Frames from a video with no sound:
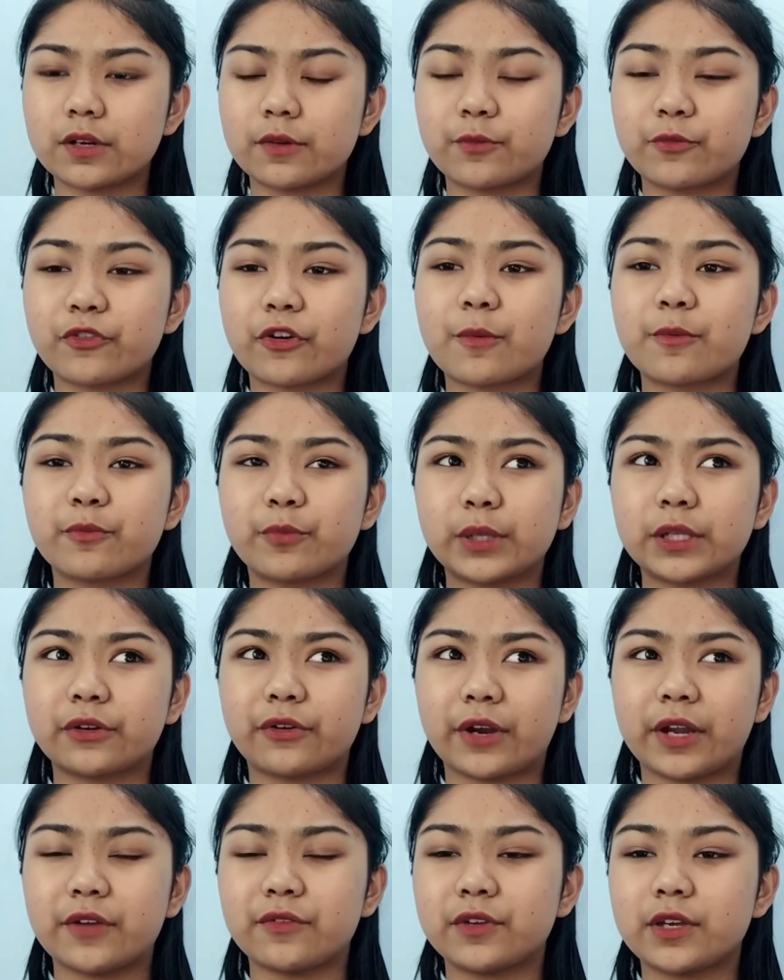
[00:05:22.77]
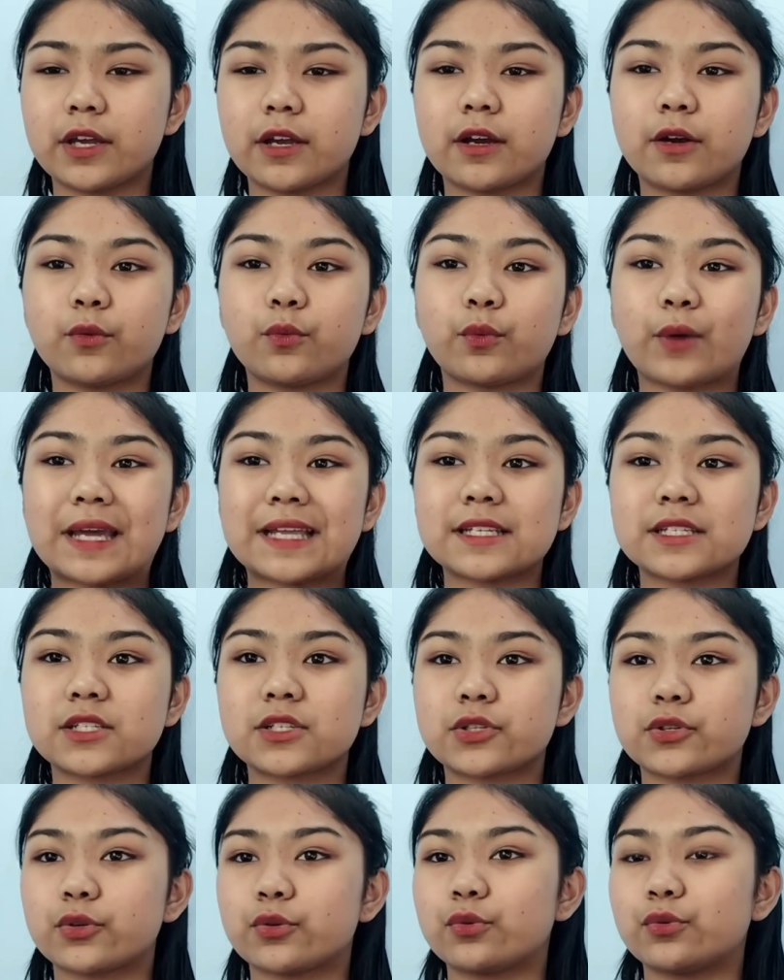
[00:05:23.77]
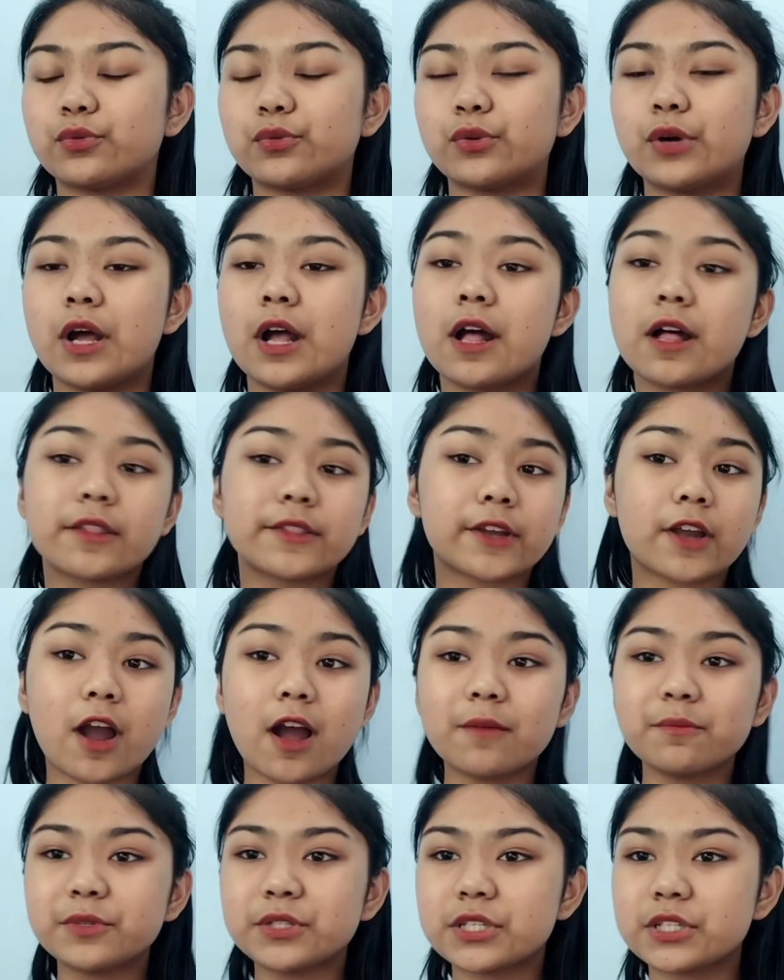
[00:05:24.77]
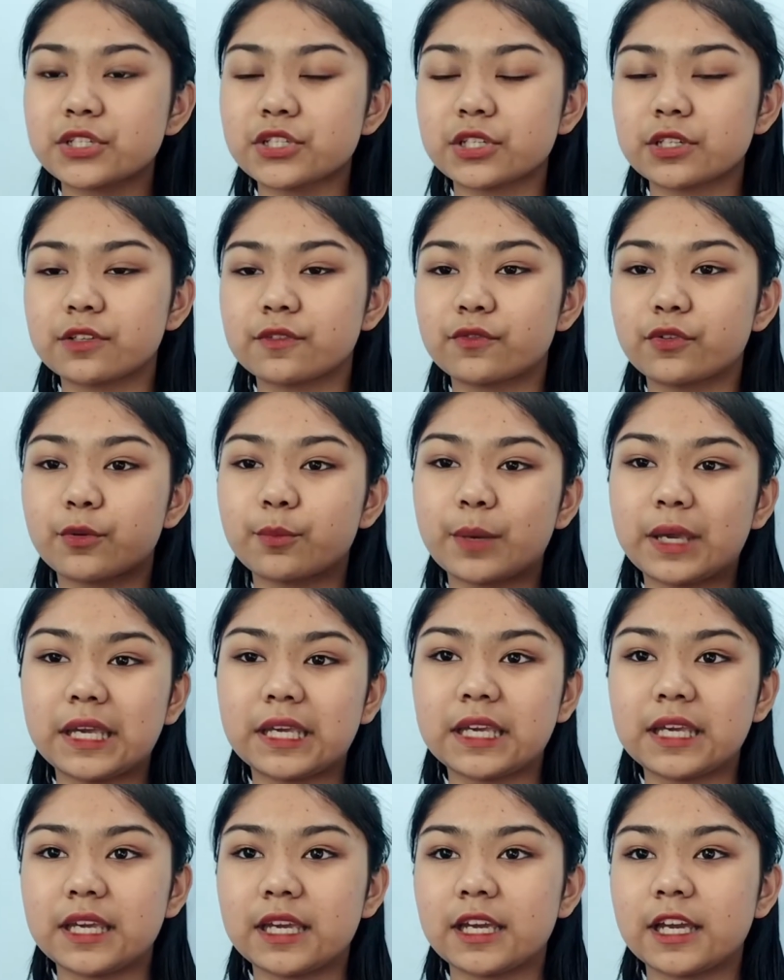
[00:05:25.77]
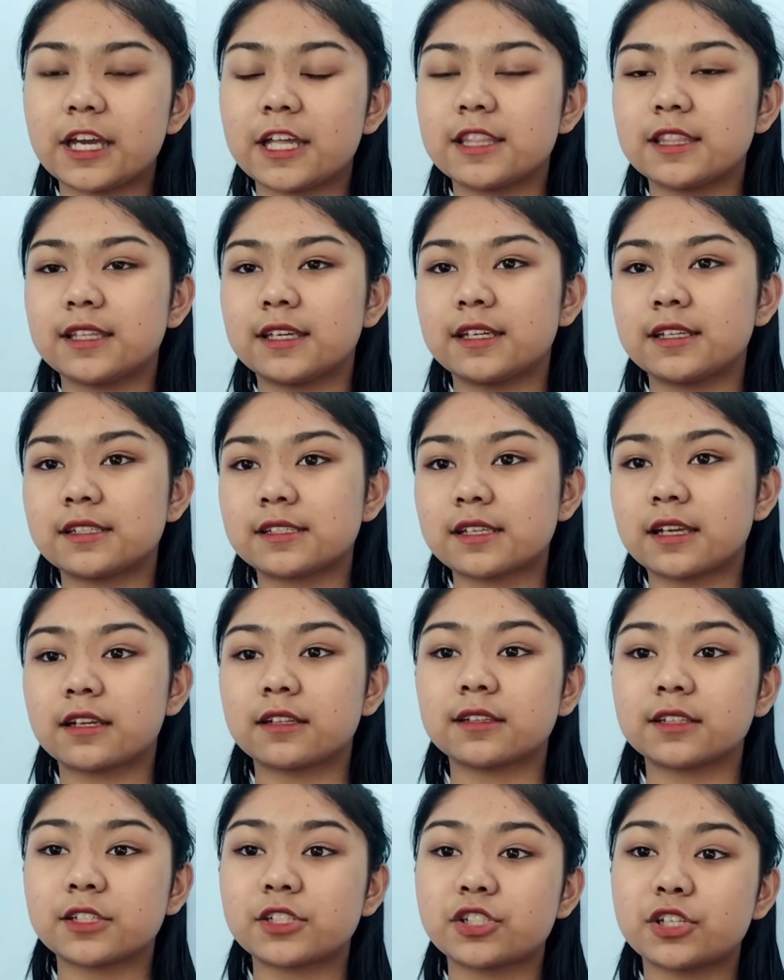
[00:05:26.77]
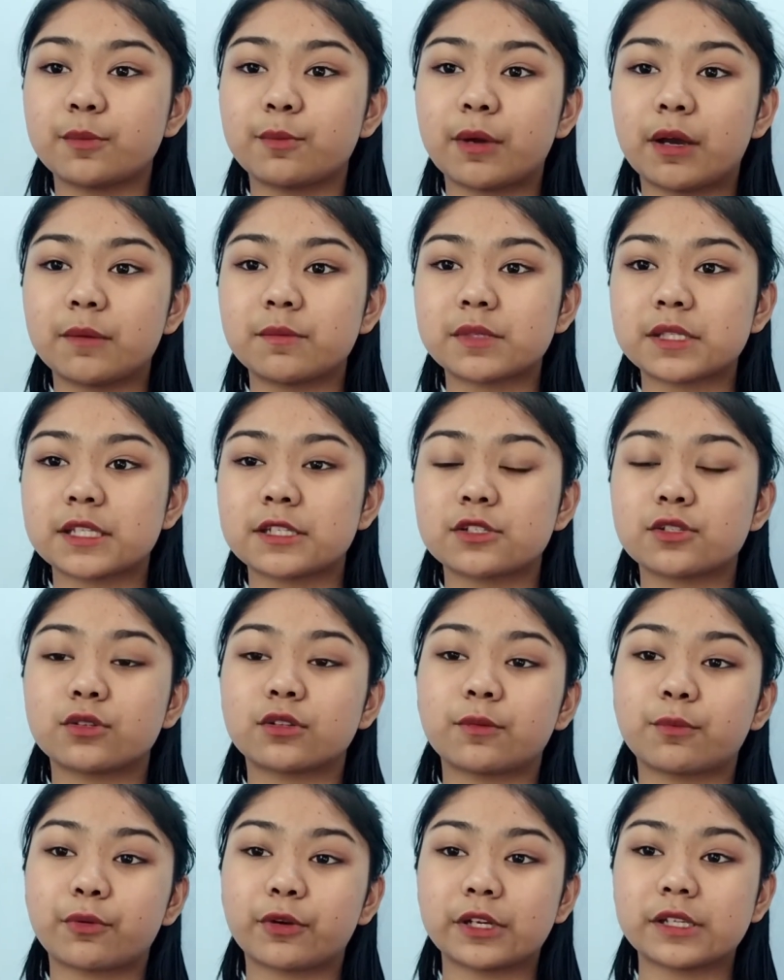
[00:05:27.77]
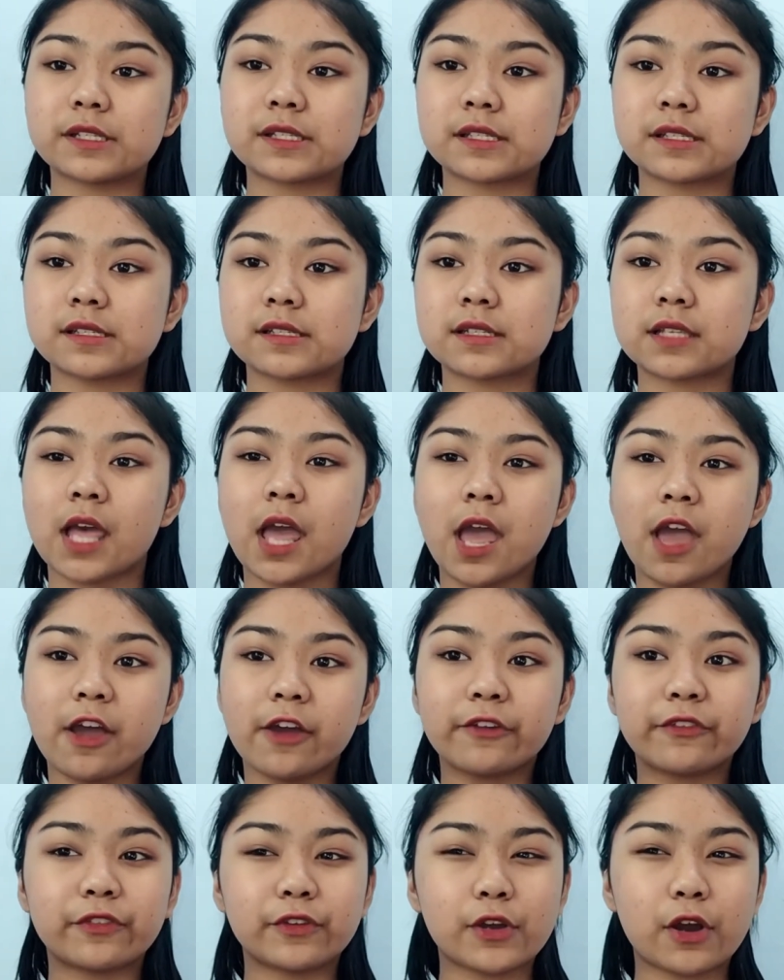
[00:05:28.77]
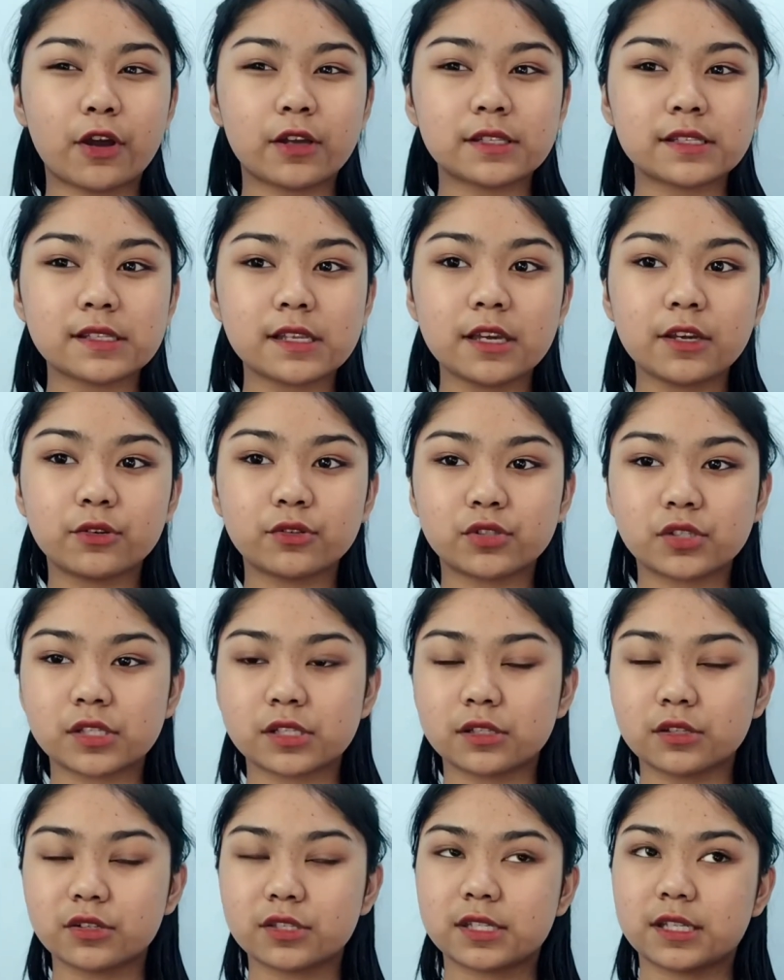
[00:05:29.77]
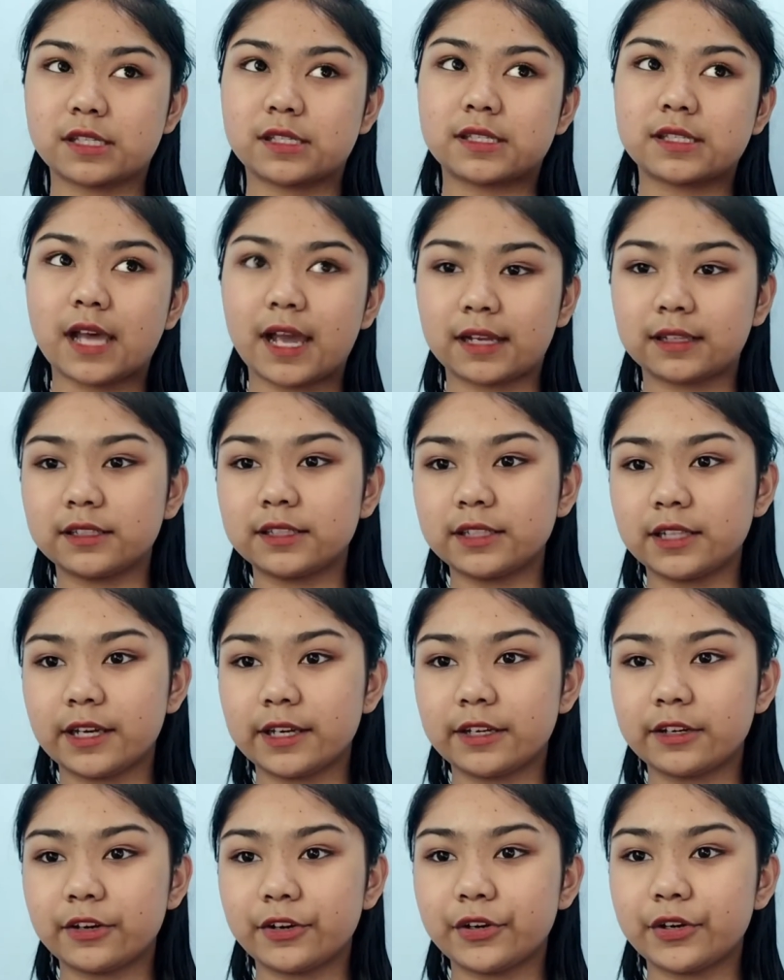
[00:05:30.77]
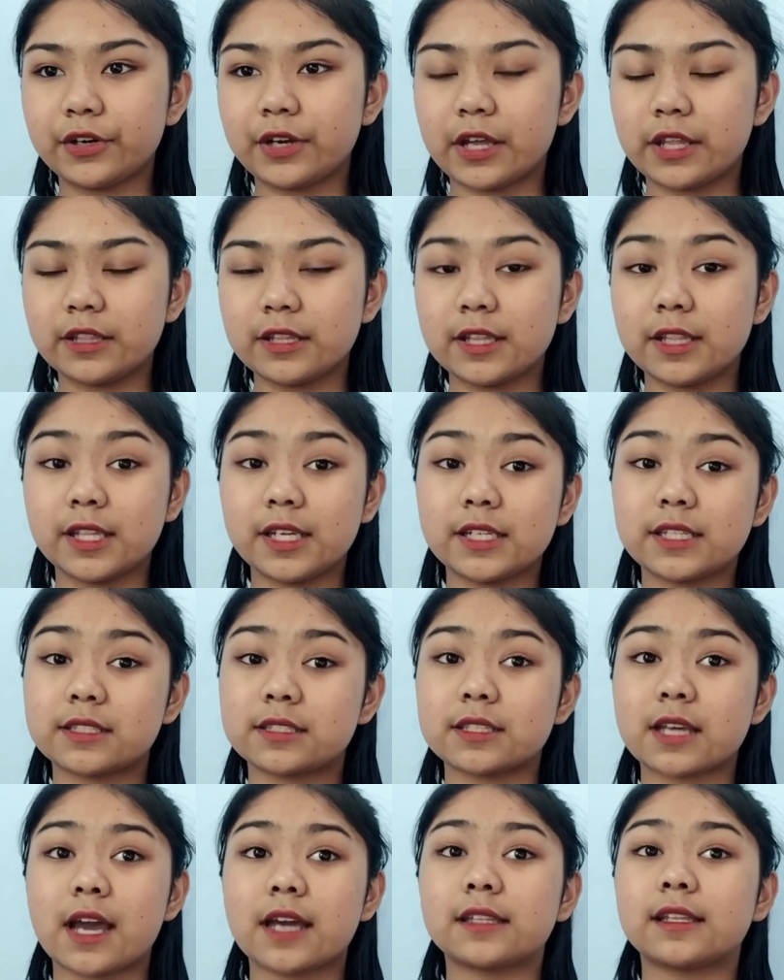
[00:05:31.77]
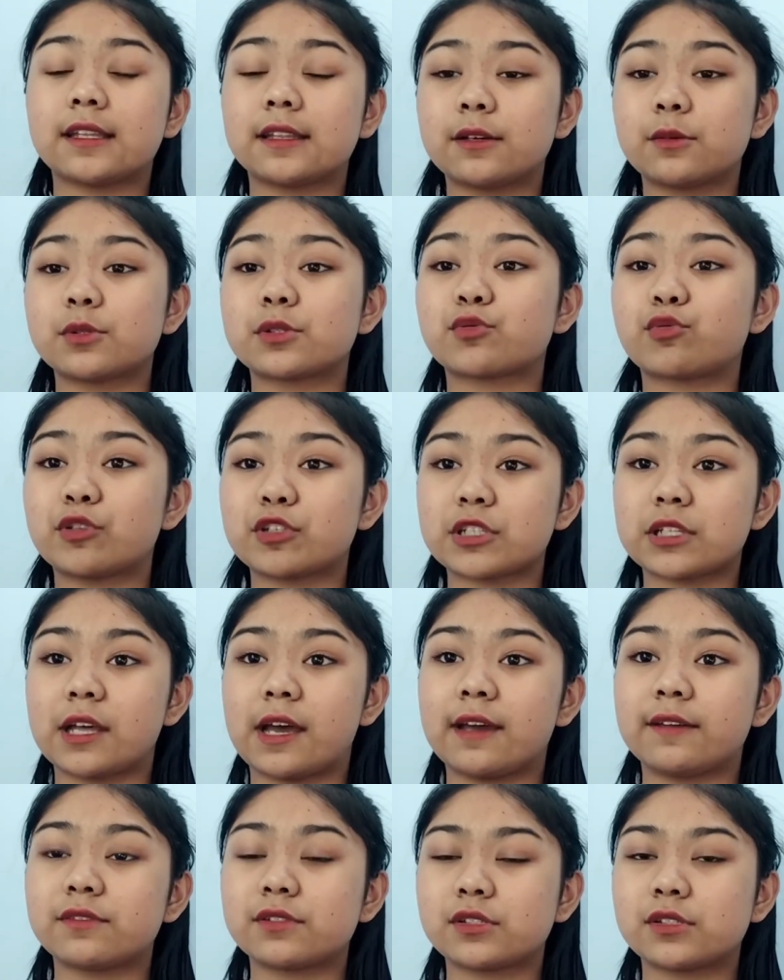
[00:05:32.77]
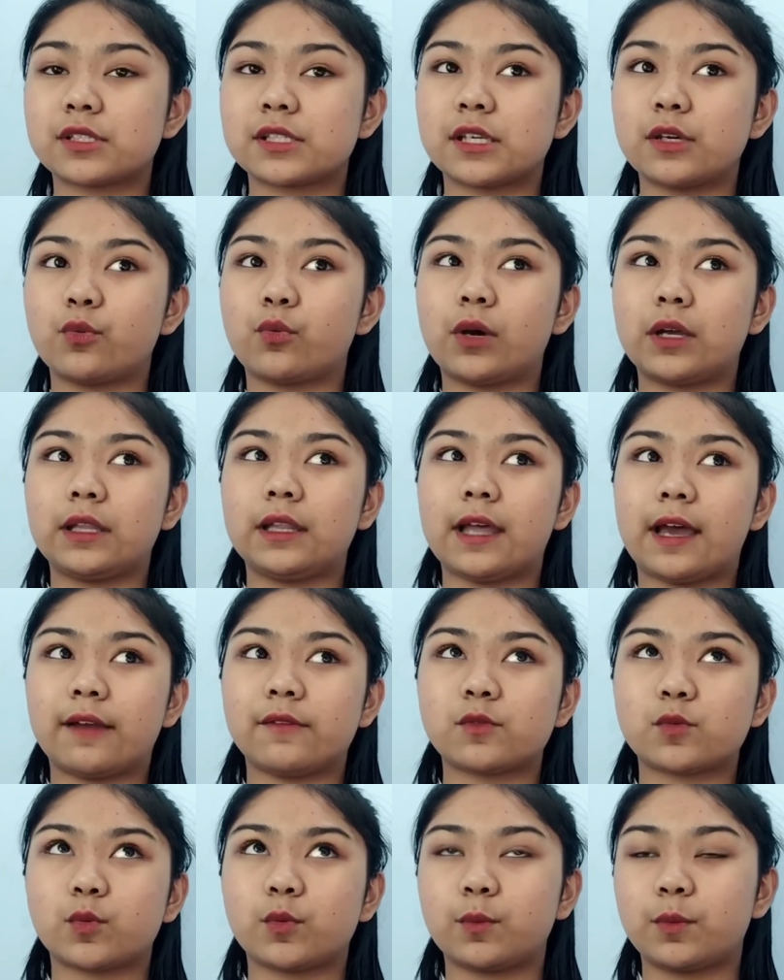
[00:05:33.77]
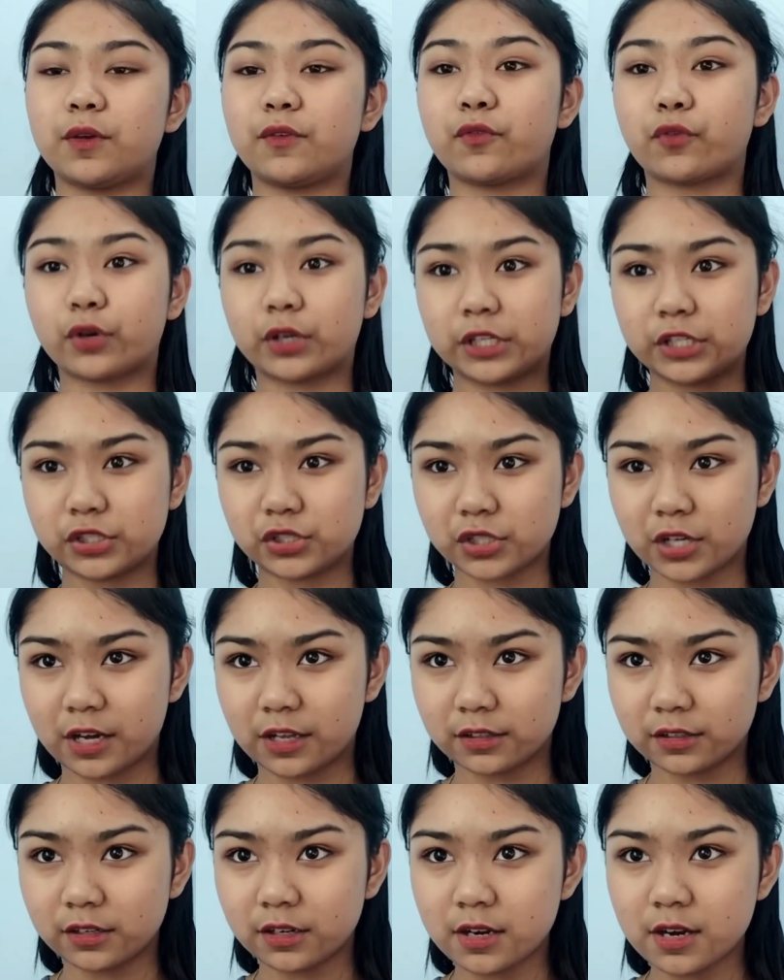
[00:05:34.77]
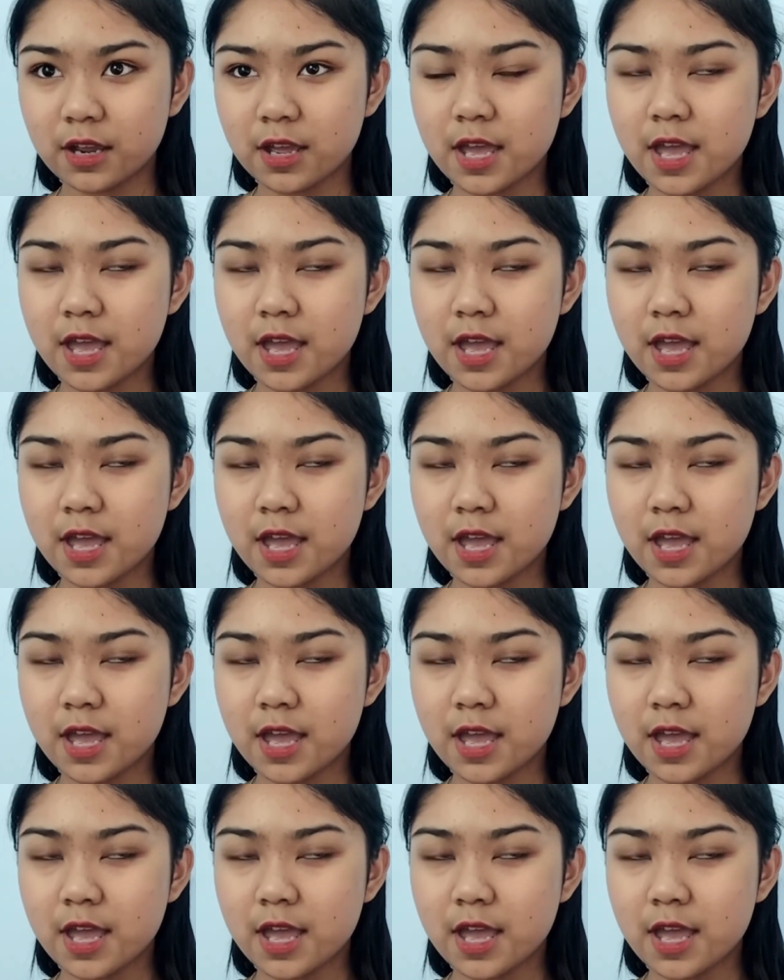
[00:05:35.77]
from Belgravia went to the competition for baking, and then suddenly she bumps into the prince's fiance, who just looks exactly like her, and then they decide that they will switch lives to see what lives would be for each other.